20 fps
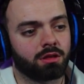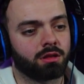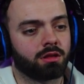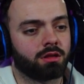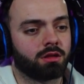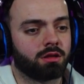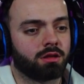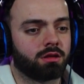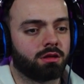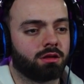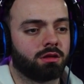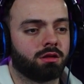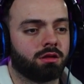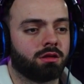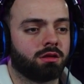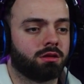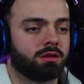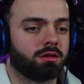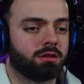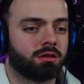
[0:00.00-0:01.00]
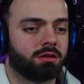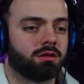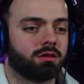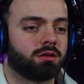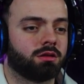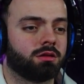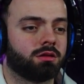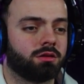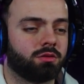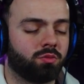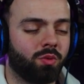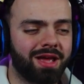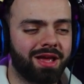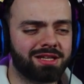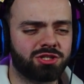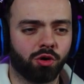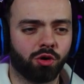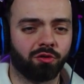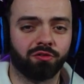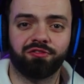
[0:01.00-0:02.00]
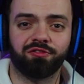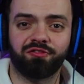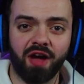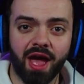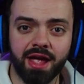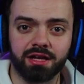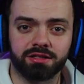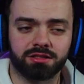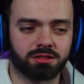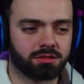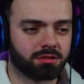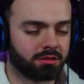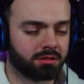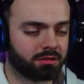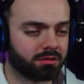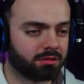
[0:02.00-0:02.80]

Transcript: smile now? Where's your face?